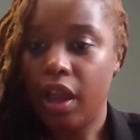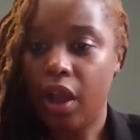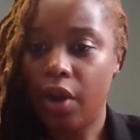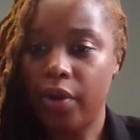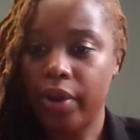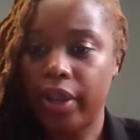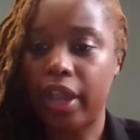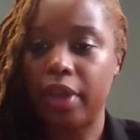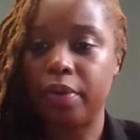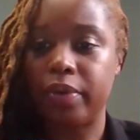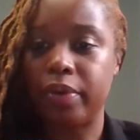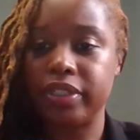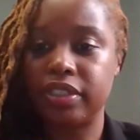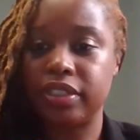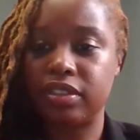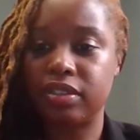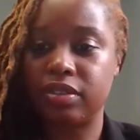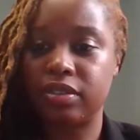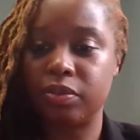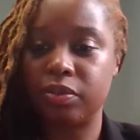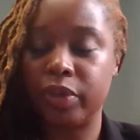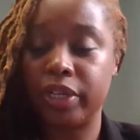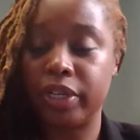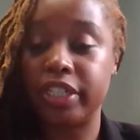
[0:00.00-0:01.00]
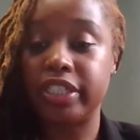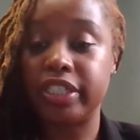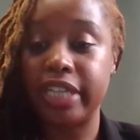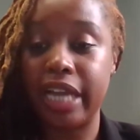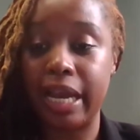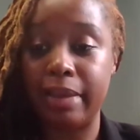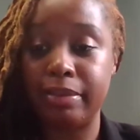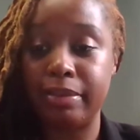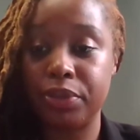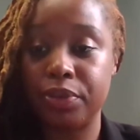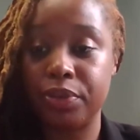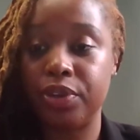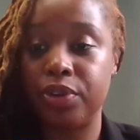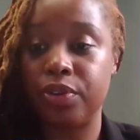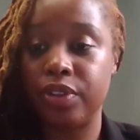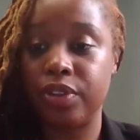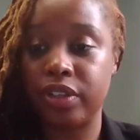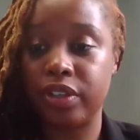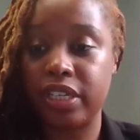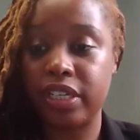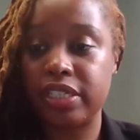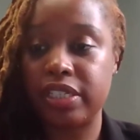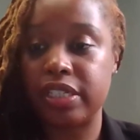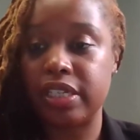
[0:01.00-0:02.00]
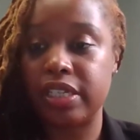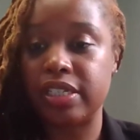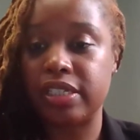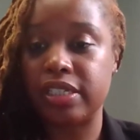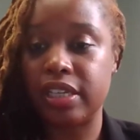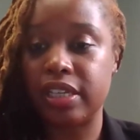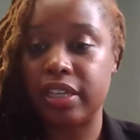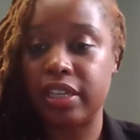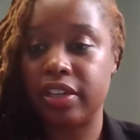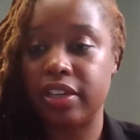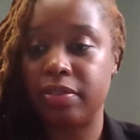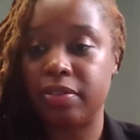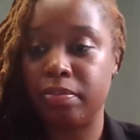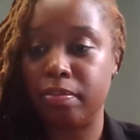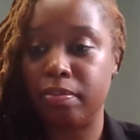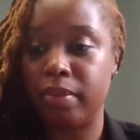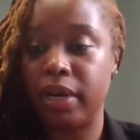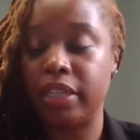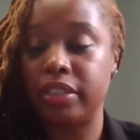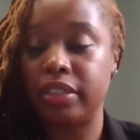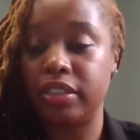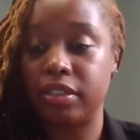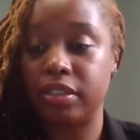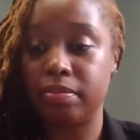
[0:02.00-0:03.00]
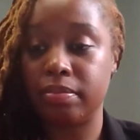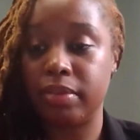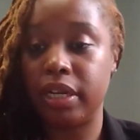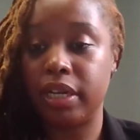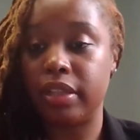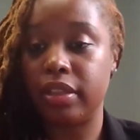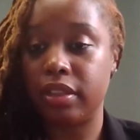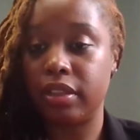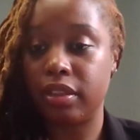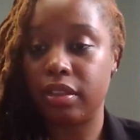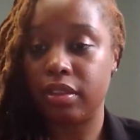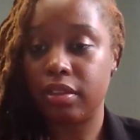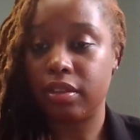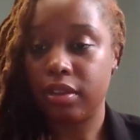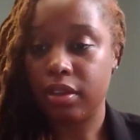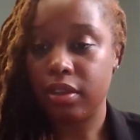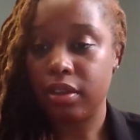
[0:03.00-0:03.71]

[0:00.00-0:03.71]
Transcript: Okay, when it's time to renew the lease, is it month to month?